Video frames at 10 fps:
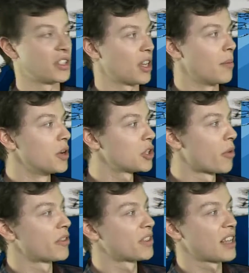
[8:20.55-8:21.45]
So much
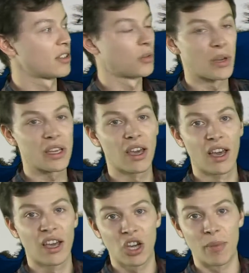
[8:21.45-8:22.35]
more unsettled week
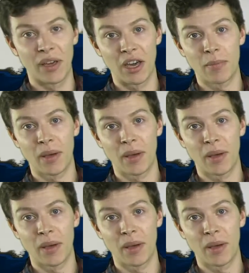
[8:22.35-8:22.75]
coming up